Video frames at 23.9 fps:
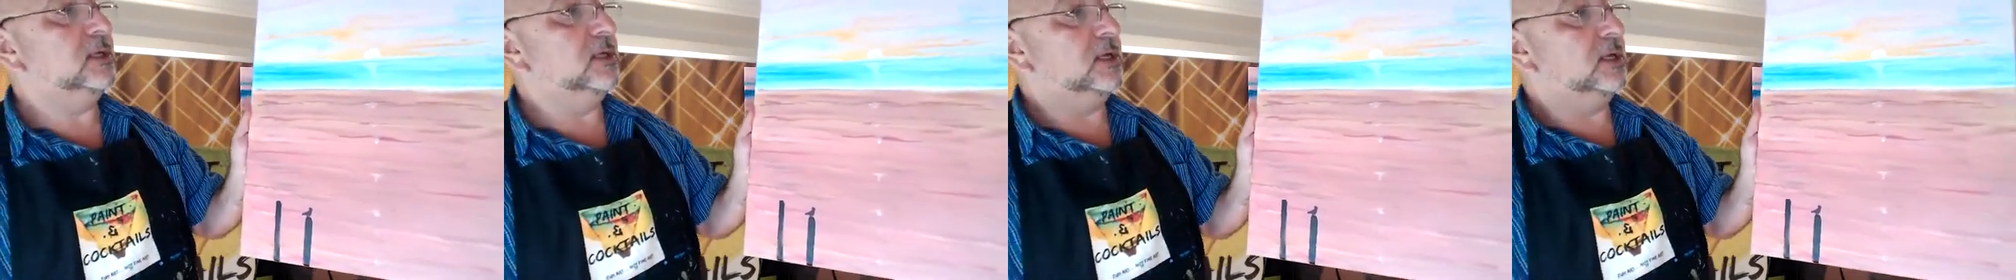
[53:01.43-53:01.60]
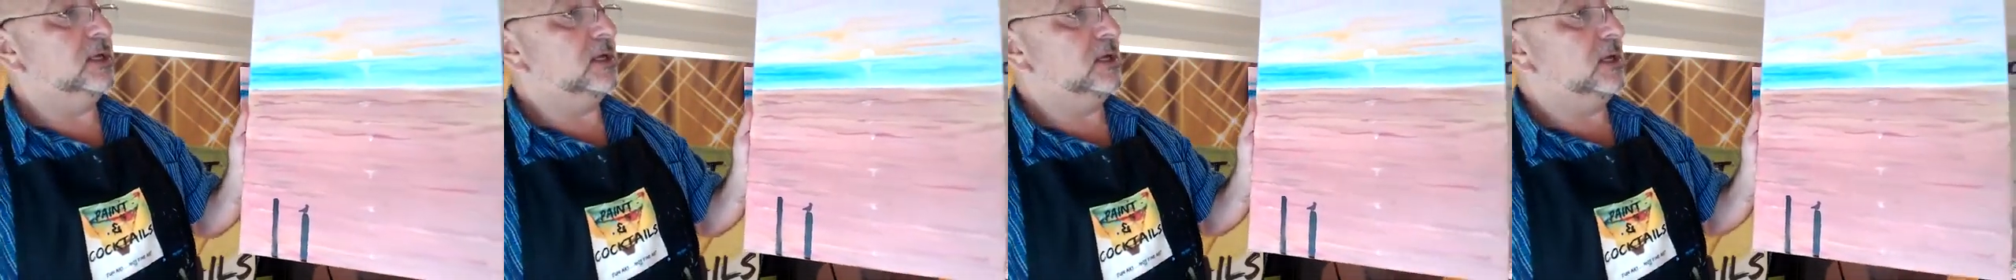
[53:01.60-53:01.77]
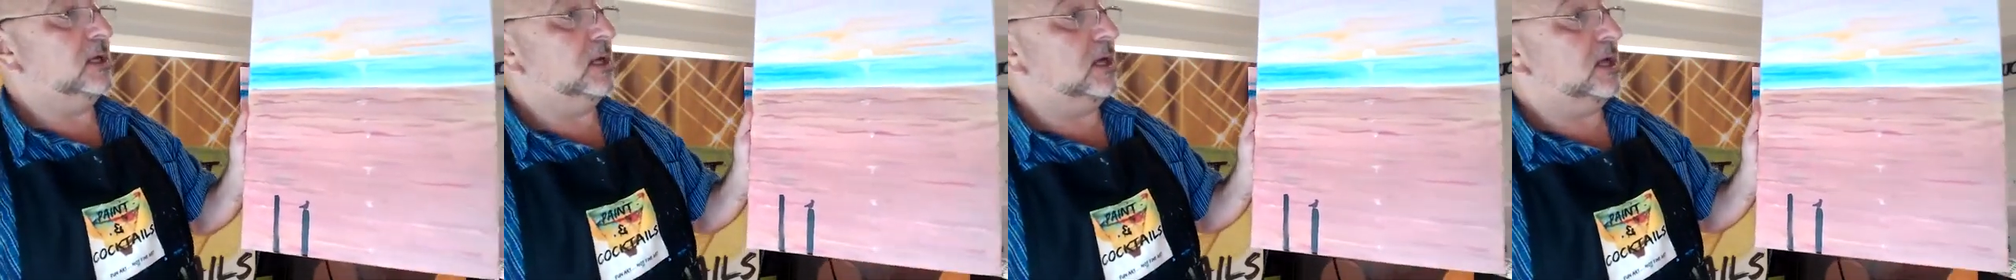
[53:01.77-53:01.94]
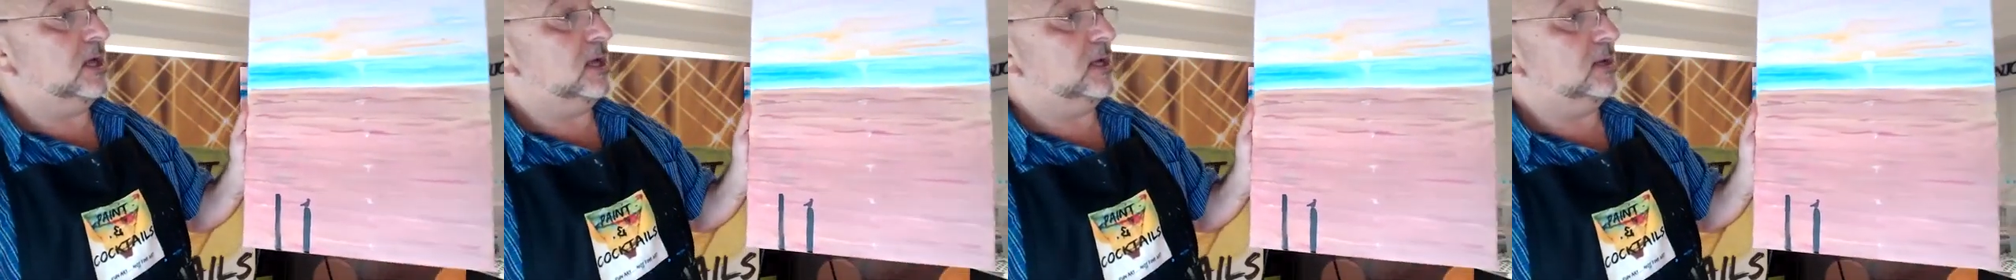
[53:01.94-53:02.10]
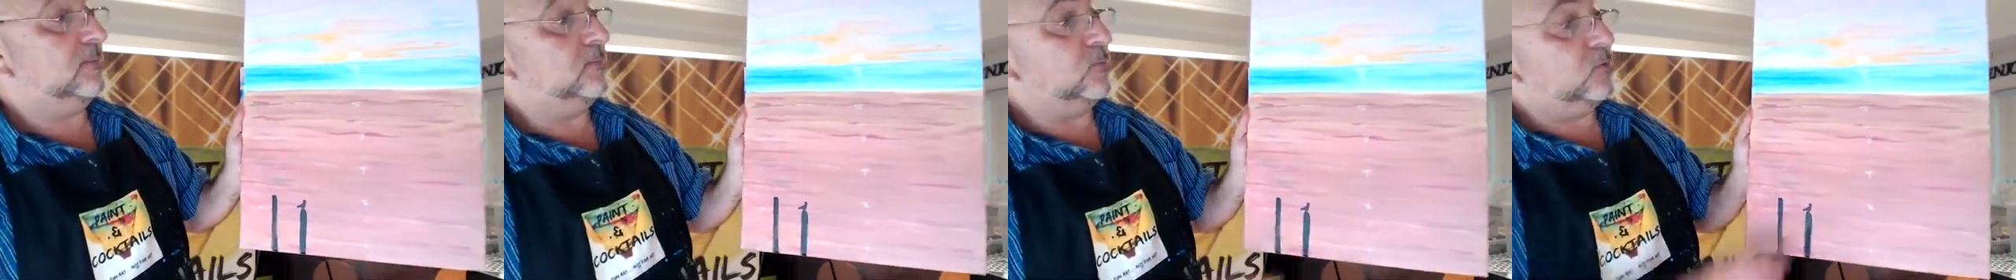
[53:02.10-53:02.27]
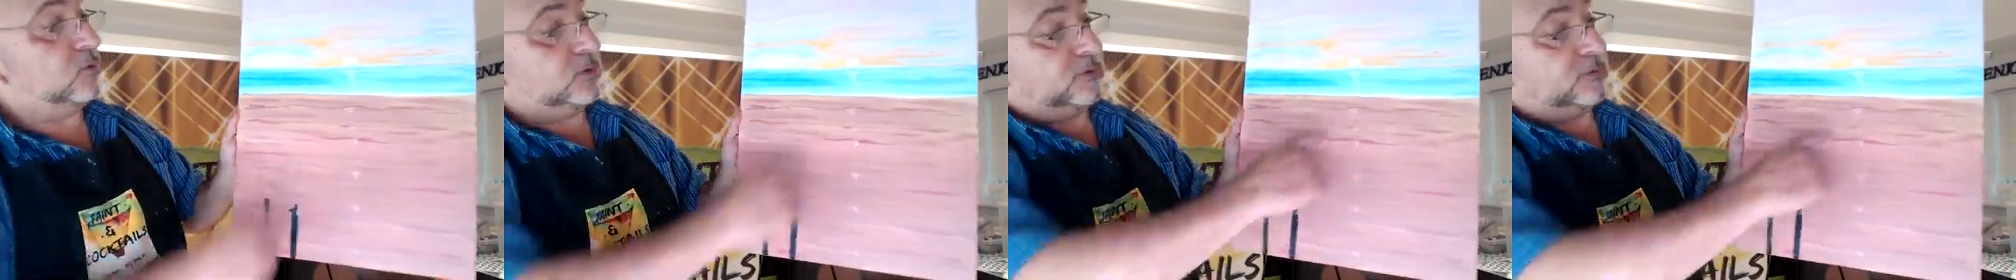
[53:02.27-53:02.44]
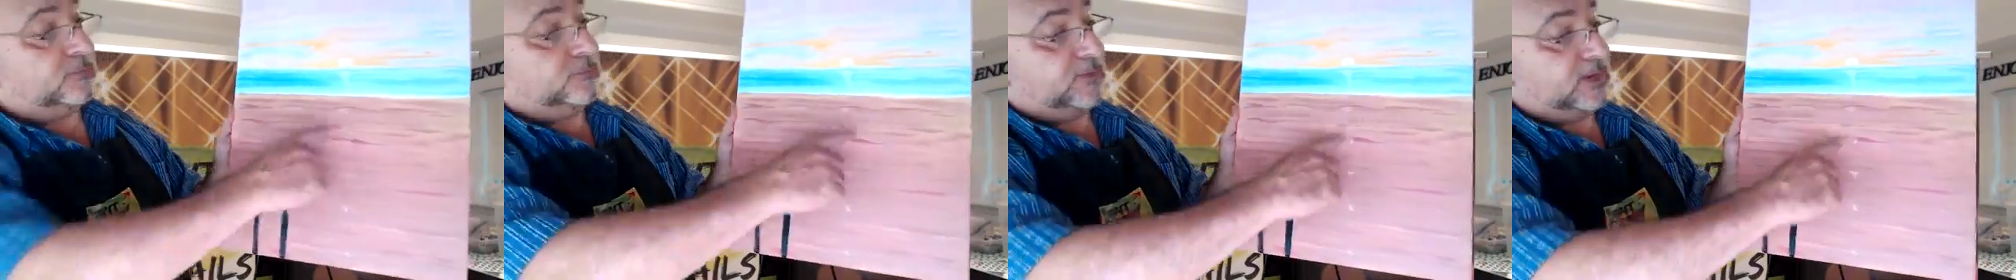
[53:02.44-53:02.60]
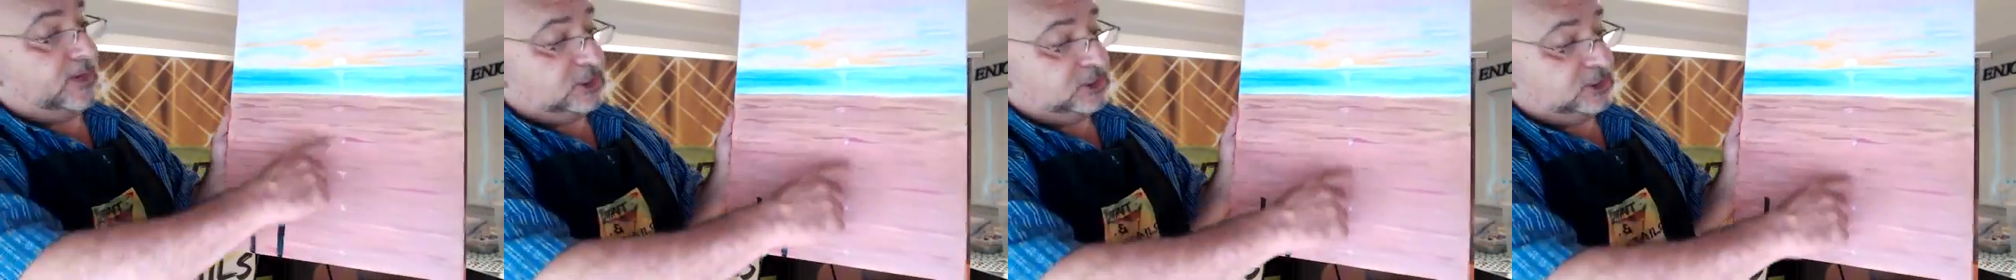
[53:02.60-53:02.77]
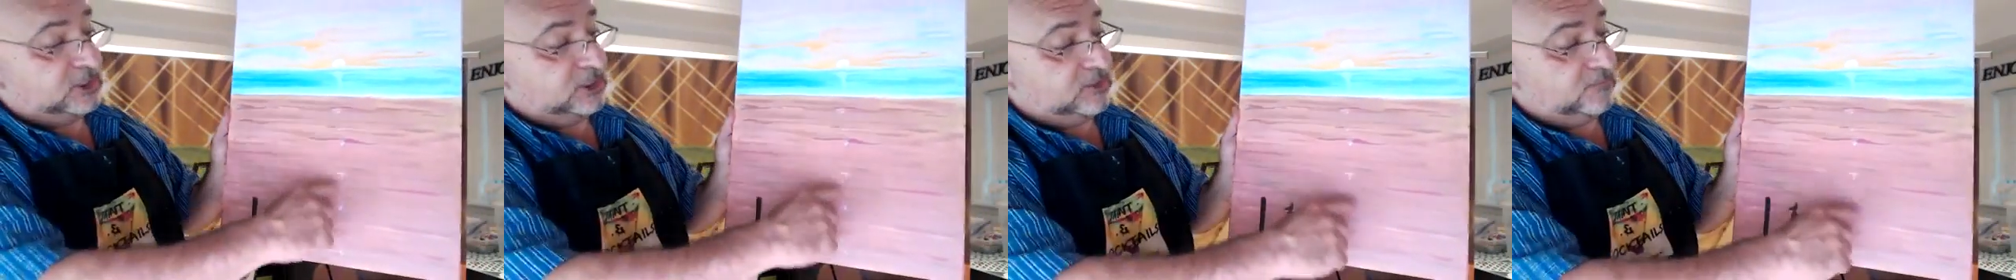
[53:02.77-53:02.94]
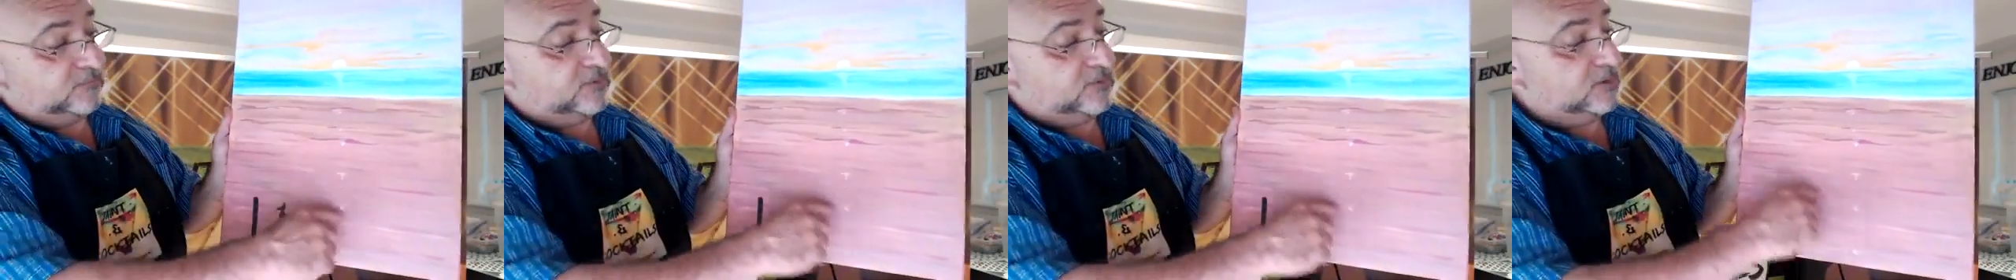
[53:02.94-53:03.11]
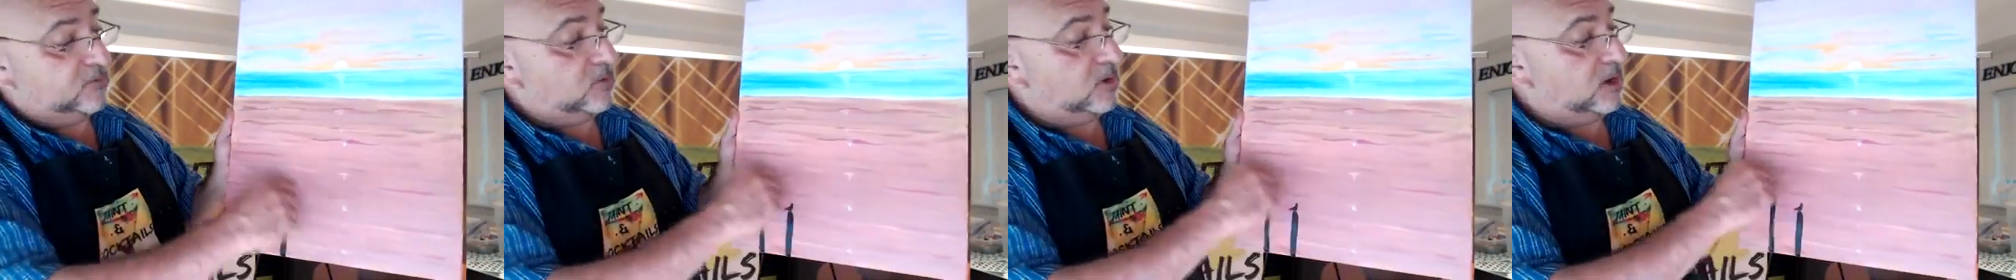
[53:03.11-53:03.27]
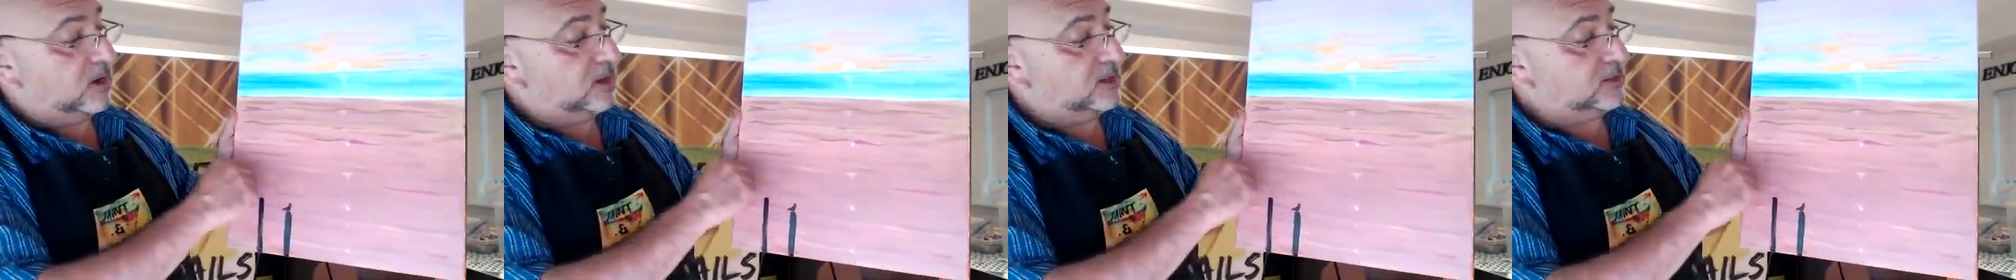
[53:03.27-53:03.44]
more reflection if you
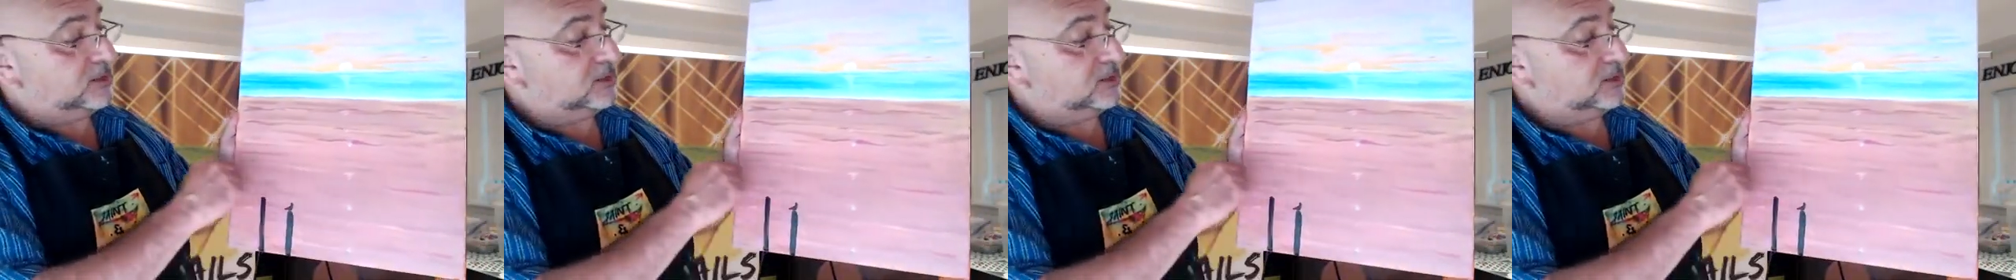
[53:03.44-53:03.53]
want,